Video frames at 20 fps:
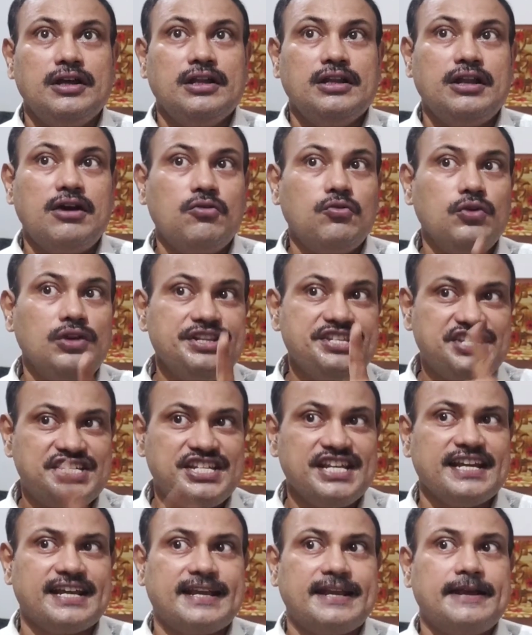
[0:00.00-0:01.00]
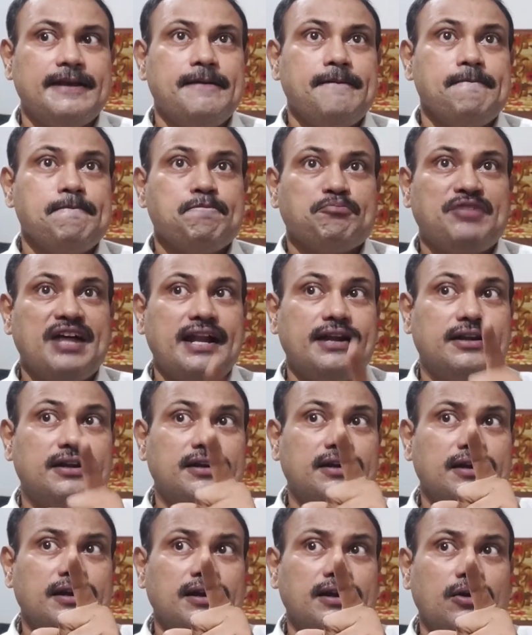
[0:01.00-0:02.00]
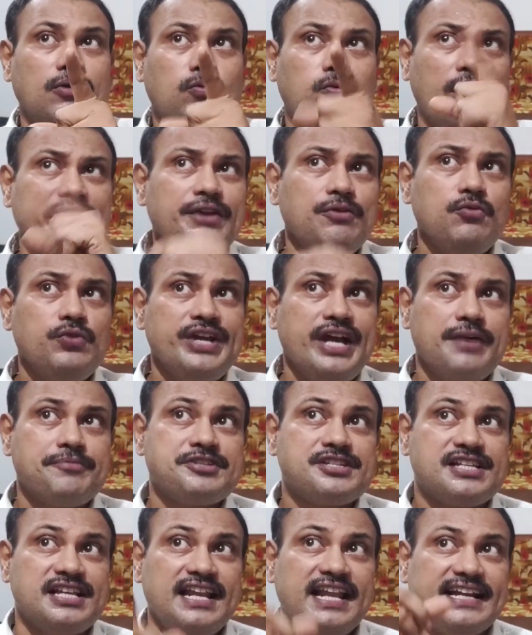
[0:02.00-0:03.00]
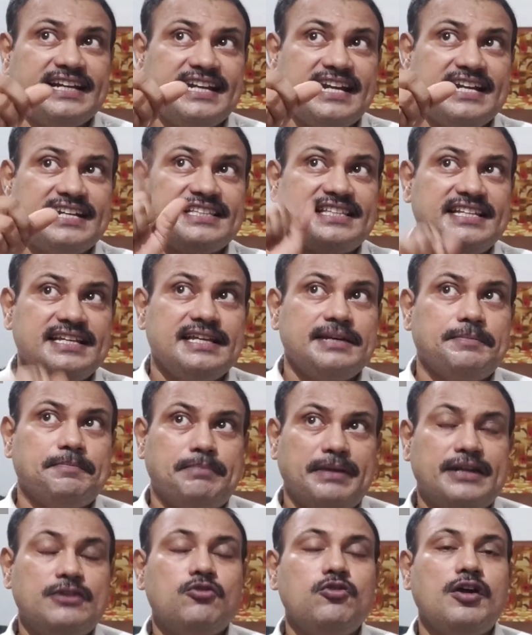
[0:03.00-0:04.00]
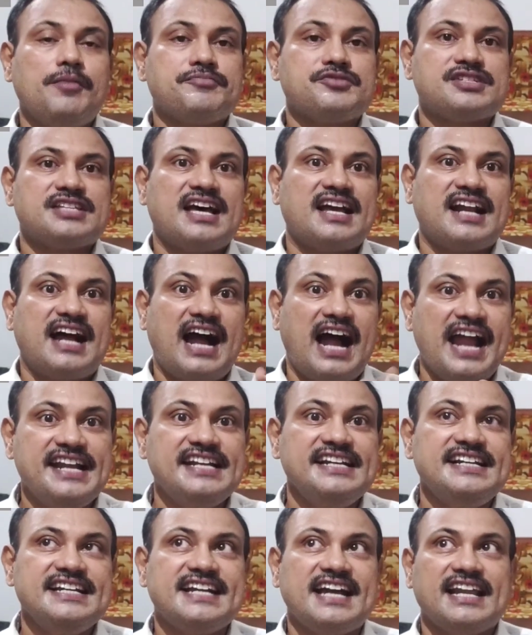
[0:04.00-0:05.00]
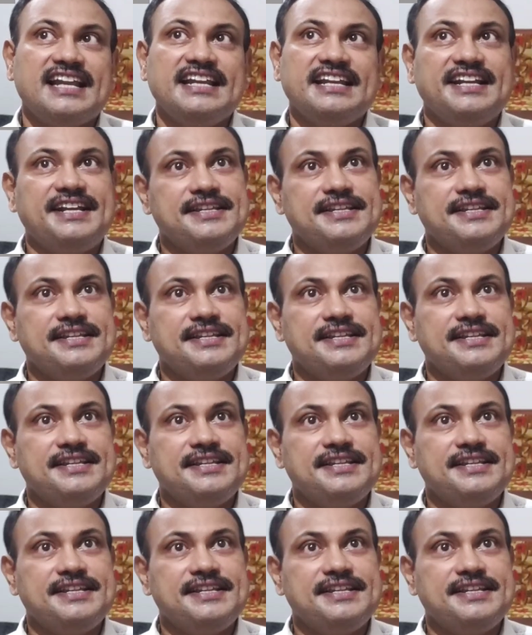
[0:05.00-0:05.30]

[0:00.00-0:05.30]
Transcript: Now we will check that why we have selected the pendulums are identical.